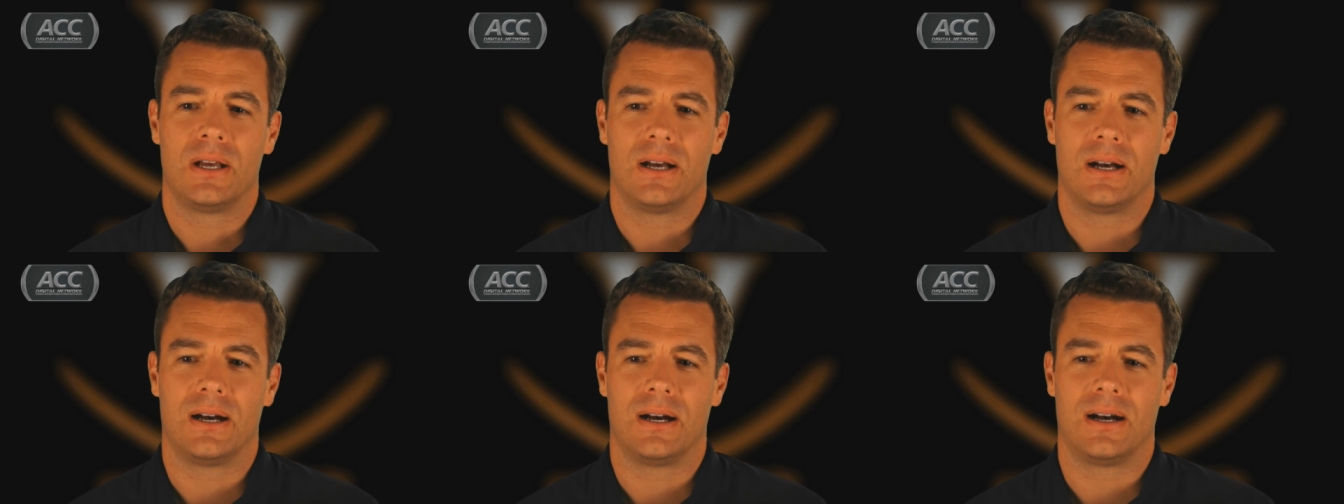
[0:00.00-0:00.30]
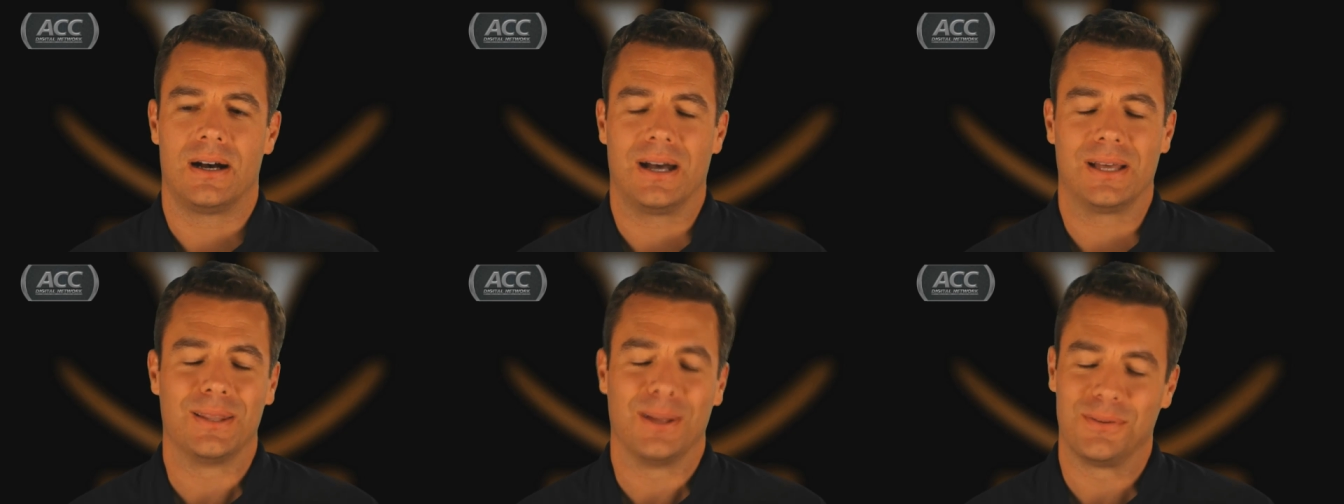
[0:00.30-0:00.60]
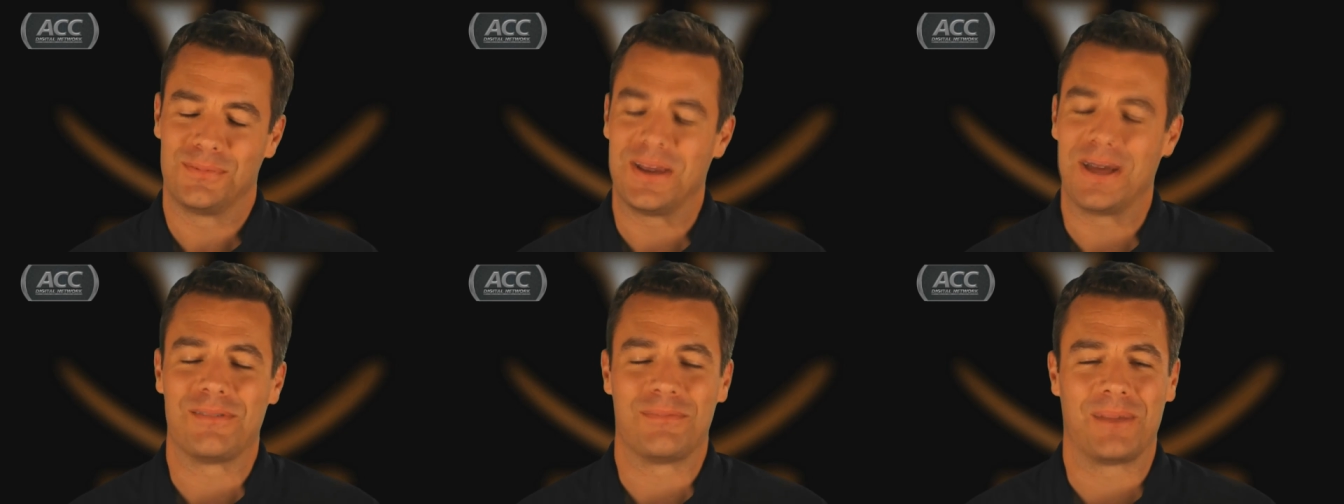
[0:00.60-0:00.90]
uh, I'd
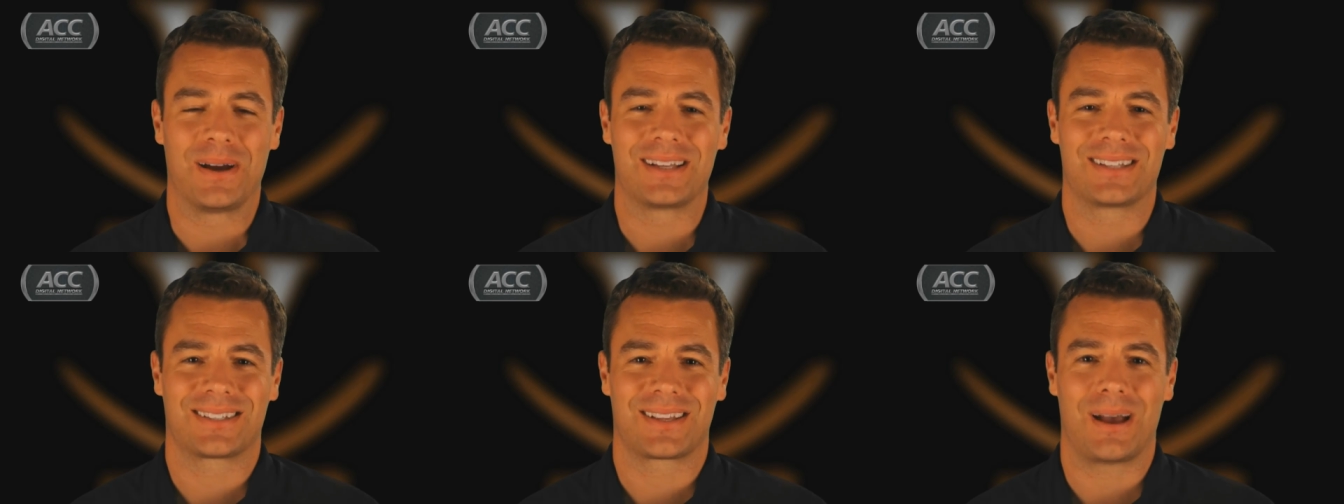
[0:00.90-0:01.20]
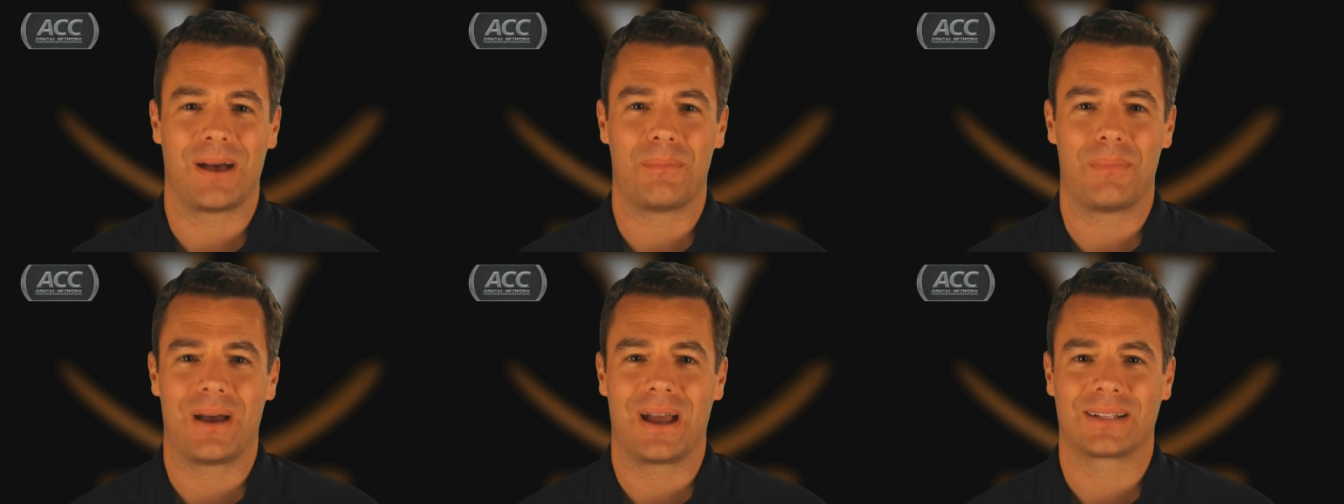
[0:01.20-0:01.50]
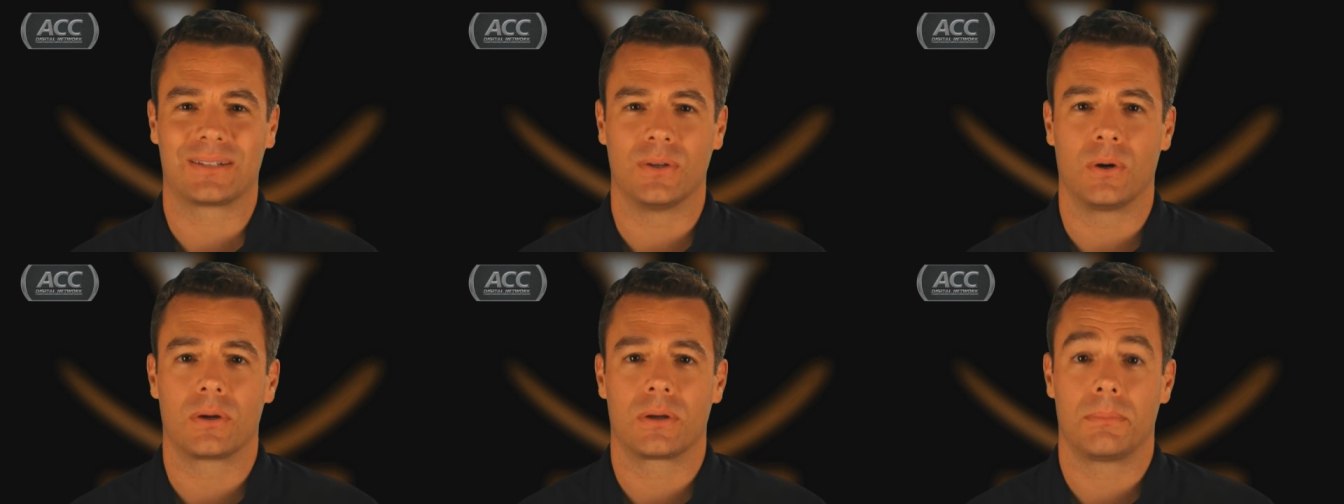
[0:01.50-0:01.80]
love to have Mike Scott
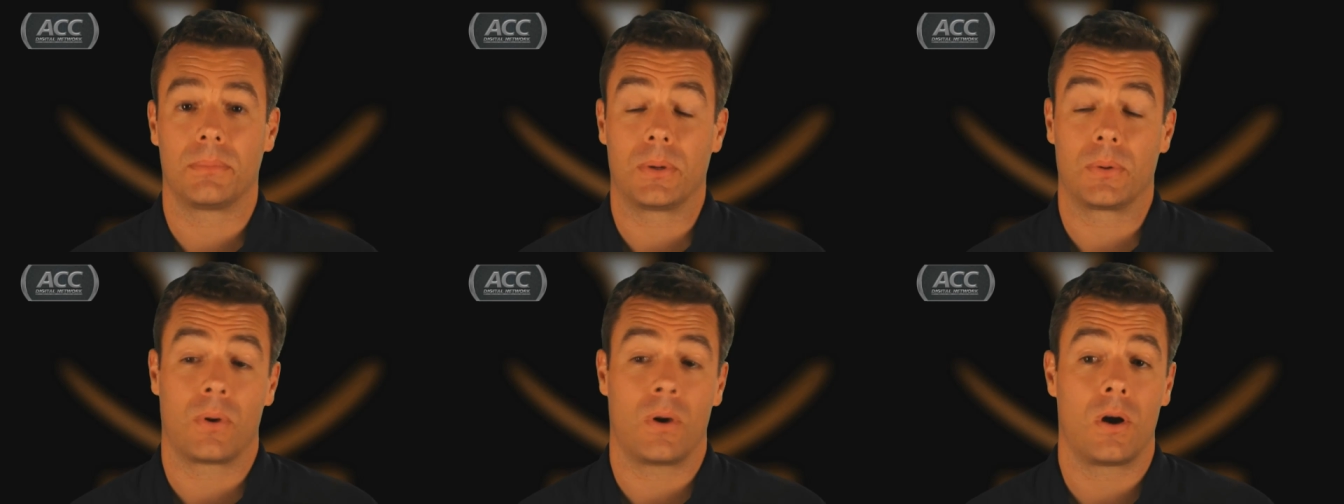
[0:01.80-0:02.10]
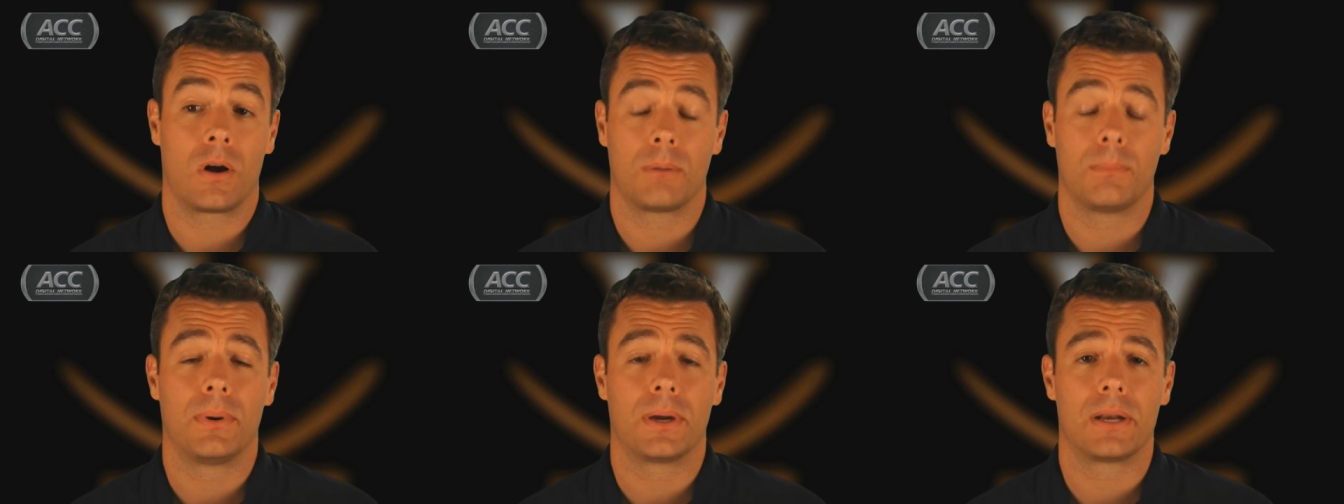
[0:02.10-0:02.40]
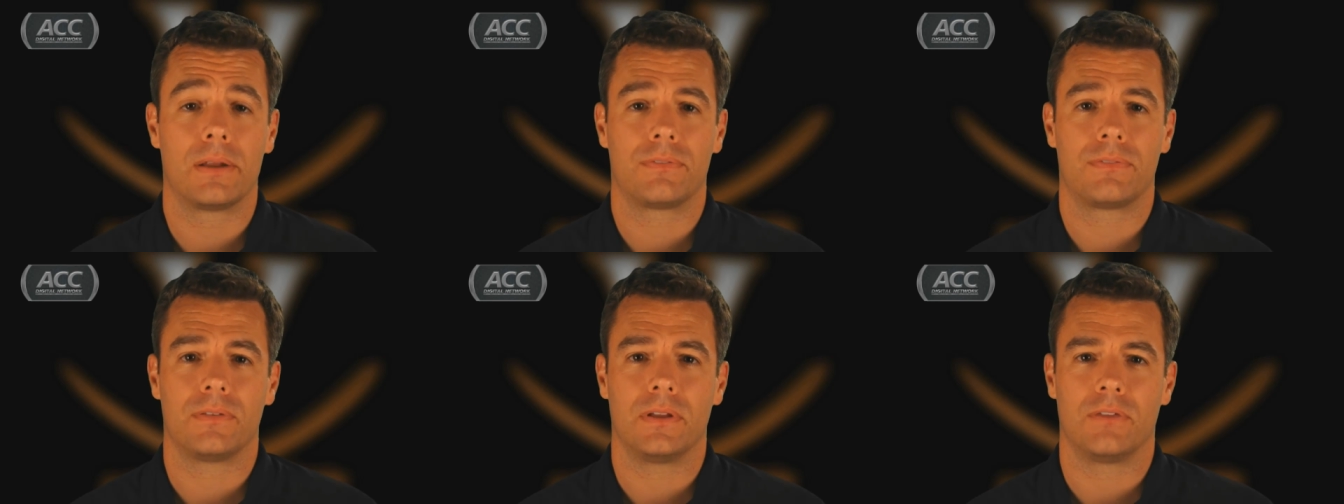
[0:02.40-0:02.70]
back, don't get me wrong,
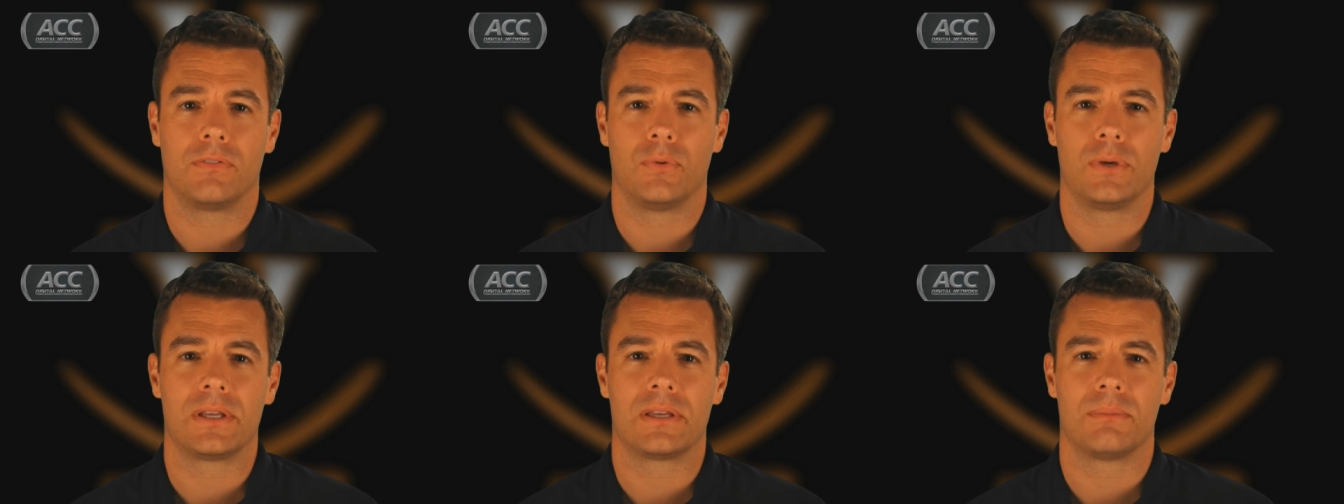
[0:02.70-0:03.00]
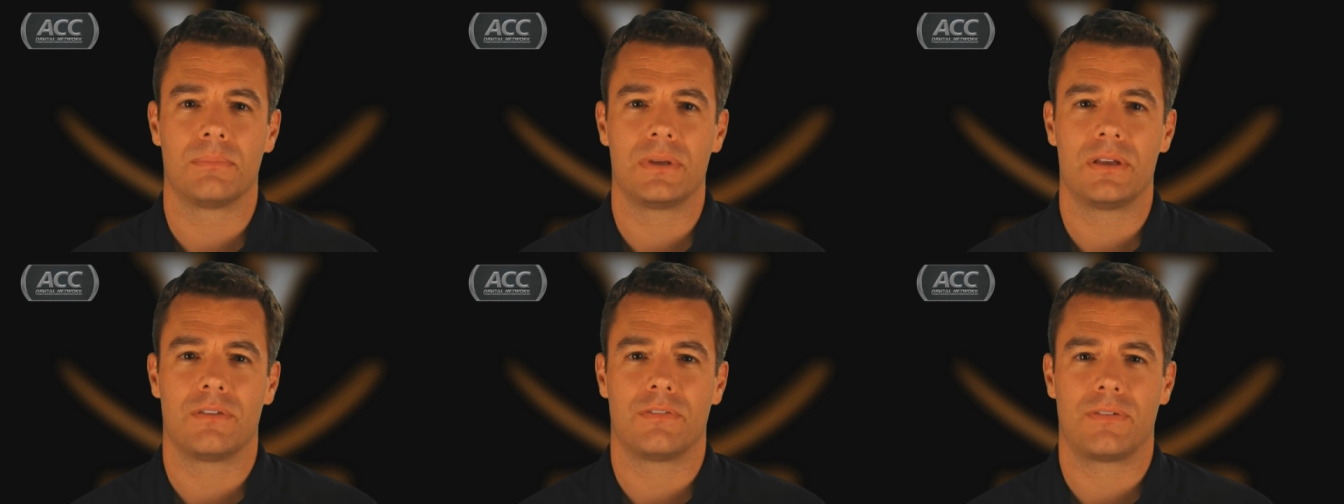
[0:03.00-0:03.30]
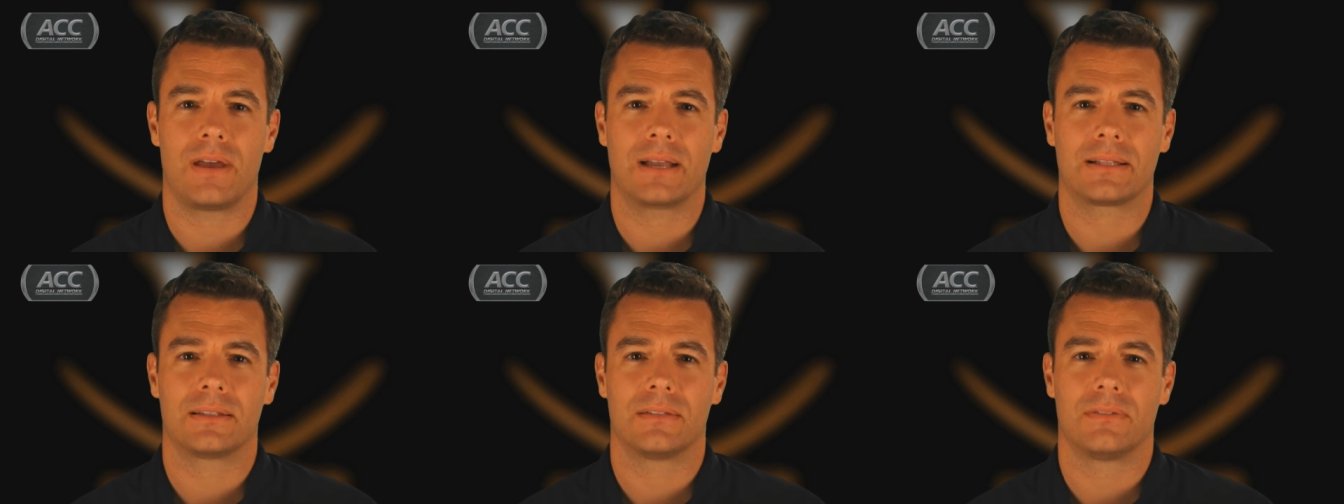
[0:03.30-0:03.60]
but if, if we can be
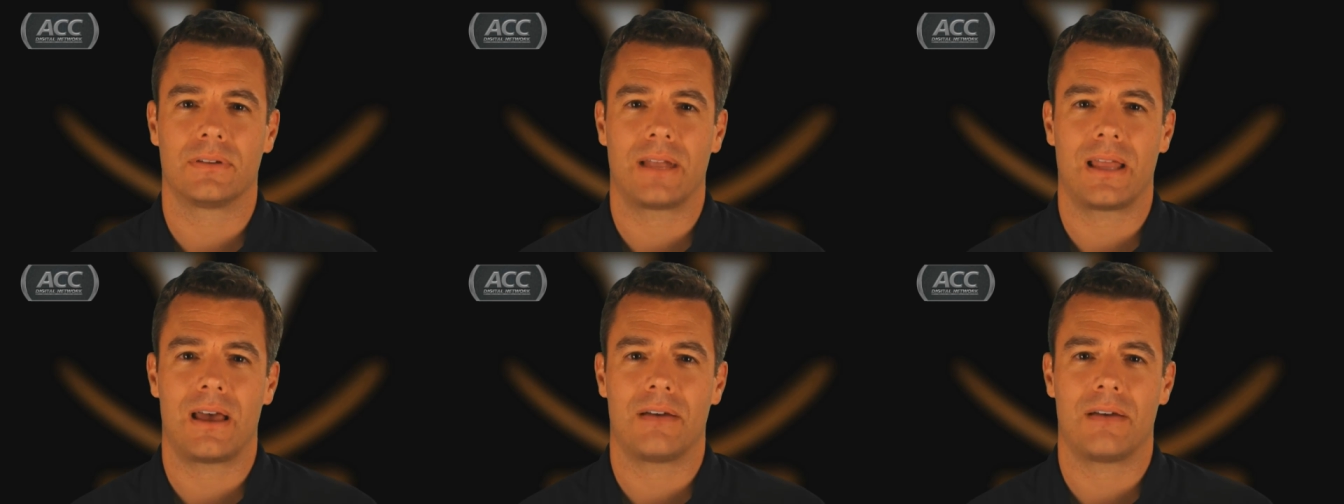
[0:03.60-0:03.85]
effective and